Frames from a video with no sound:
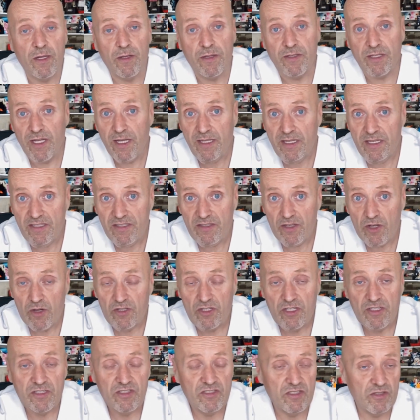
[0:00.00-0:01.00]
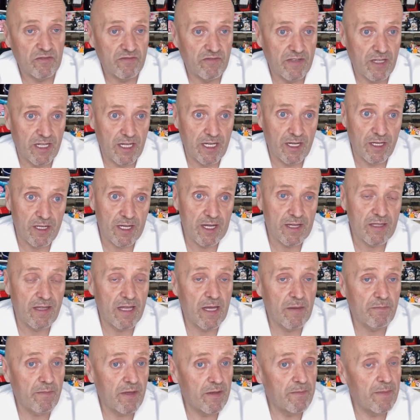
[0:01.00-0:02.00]
that is not as severe and
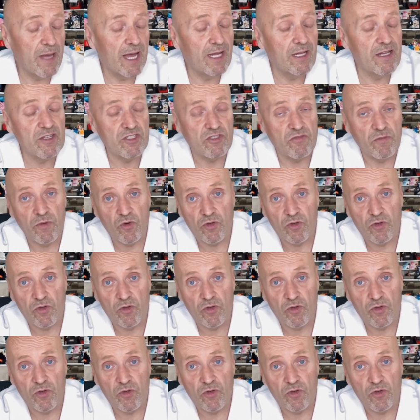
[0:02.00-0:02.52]
can be managed